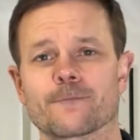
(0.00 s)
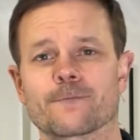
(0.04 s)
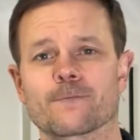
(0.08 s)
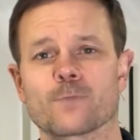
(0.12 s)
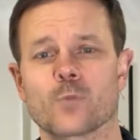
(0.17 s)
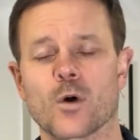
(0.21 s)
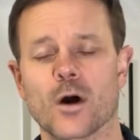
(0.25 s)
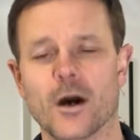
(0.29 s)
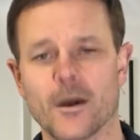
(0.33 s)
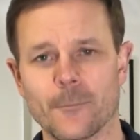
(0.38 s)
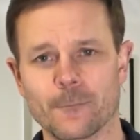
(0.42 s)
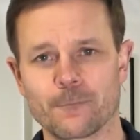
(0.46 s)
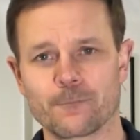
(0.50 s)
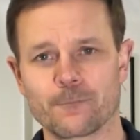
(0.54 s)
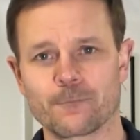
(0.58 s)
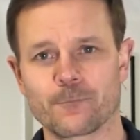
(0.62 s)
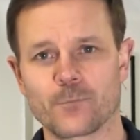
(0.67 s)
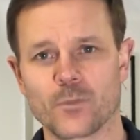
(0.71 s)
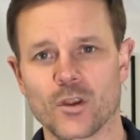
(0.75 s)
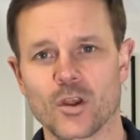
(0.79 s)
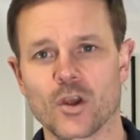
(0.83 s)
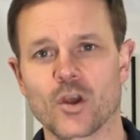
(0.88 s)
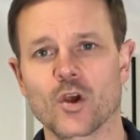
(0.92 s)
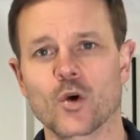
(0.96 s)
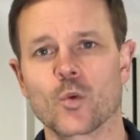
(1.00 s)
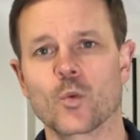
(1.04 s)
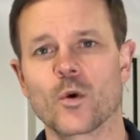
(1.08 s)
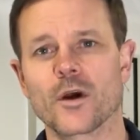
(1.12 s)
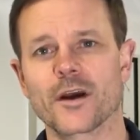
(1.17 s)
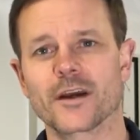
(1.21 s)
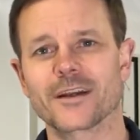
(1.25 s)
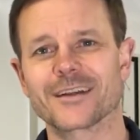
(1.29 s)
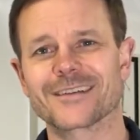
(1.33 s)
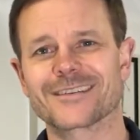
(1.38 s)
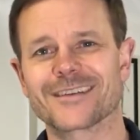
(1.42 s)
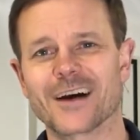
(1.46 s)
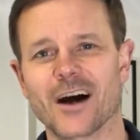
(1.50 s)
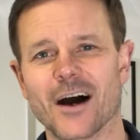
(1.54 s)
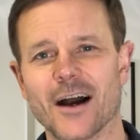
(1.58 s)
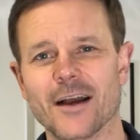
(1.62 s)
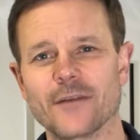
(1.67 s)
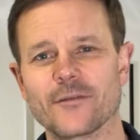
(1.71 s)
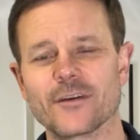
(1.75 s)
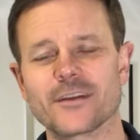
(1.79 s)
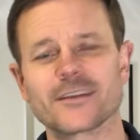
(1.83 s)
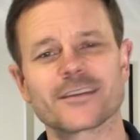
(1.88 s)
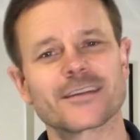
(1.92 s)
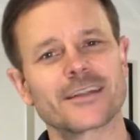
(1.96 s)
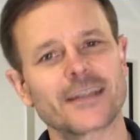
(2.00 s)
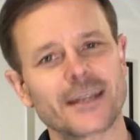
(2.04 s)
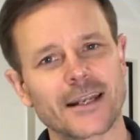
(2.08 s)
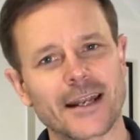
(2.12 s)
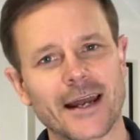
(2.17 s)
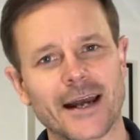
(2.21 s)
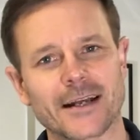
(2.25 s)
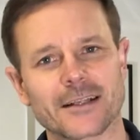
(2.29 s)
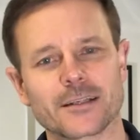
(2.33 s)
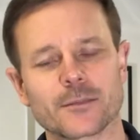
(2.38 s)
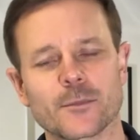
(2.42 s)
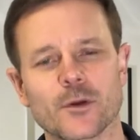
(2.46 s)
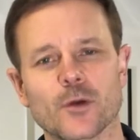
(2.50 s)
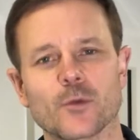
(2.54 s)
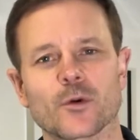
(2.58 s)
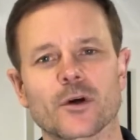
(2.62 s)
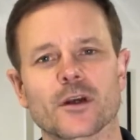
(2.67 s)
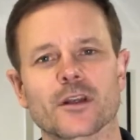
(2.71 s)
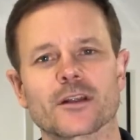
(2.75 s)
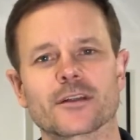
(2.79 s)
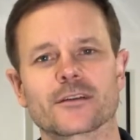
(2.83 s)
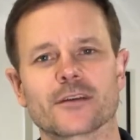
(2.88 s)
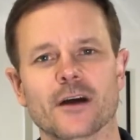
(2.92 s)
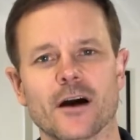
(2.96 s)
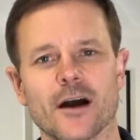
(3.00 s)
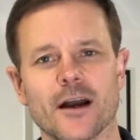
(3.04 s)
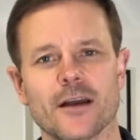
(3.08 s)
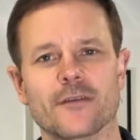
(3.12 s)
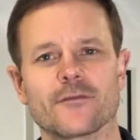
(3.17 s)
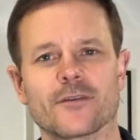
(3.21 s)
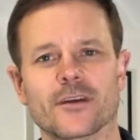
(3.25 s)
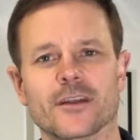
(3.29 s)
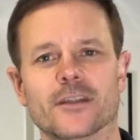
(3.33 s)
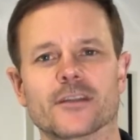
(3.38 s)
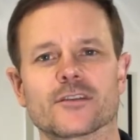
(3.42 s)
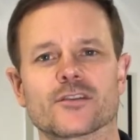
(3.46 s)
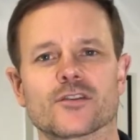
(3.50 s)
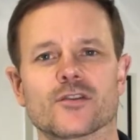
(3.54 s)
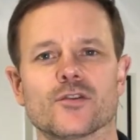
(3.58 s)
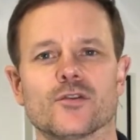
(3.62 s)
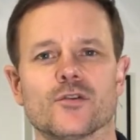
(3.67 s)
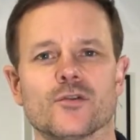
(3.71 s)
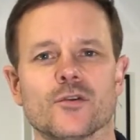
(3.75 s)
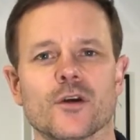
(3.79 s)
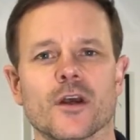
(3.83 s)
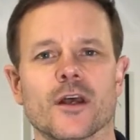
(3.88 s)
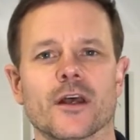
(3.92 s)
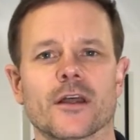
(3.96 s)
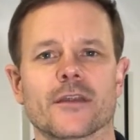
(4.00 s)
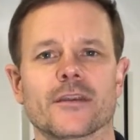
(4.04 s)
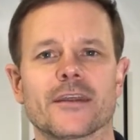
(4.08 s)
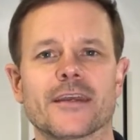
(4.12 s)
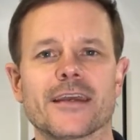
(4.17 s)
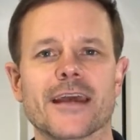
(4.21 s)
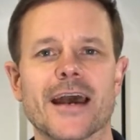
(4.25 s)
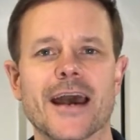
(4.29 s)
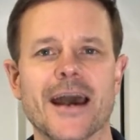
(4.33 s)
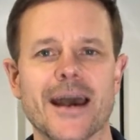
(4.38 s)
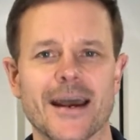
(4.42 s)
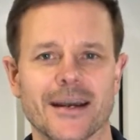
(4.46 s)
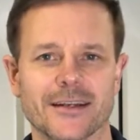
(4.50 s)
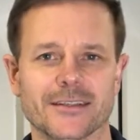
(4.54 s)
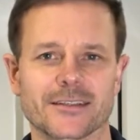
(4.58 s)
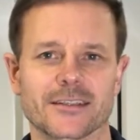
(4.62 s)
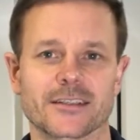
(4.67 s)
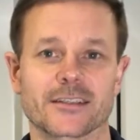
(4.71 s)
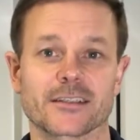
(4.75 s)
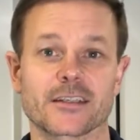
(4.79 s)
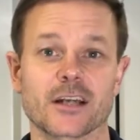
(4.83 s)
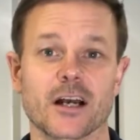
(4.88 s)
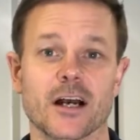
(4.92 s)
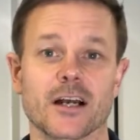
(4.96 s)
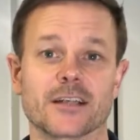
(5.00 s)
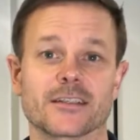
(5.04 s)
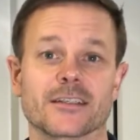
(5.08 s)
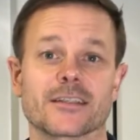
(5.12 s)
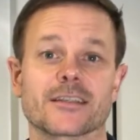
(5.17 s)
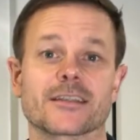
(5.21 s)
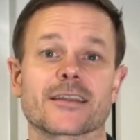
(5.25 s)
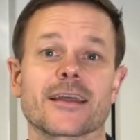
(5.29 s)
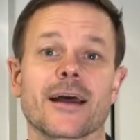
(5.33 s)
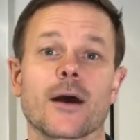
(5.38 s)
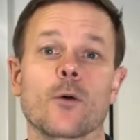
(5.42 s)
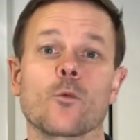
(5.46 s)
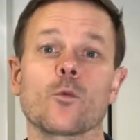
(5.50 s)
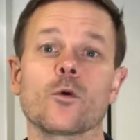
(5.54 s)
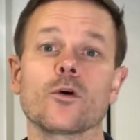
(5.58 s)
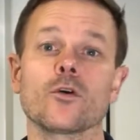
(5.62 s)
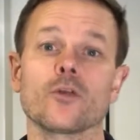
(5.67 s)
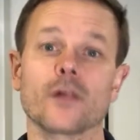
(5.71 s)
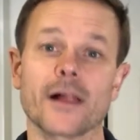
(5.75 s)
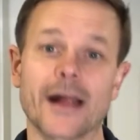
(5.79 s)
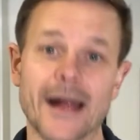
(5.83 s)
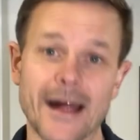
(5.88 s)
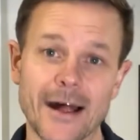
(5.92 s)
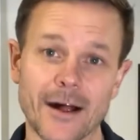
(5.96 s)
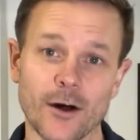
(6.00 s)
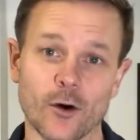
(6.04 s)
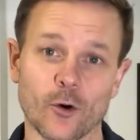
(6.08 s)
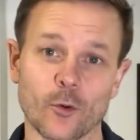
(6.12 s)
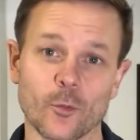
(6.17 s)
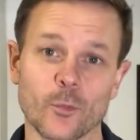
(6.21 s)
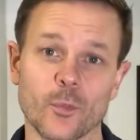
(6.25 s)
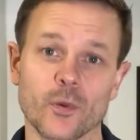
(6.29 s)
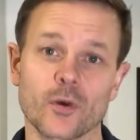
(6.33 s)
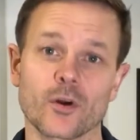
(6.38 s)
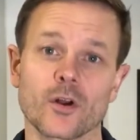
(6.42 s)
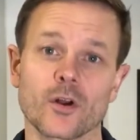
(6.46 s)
Well, we're going to dive into the anatomy. We're going to dive into the exercises that will help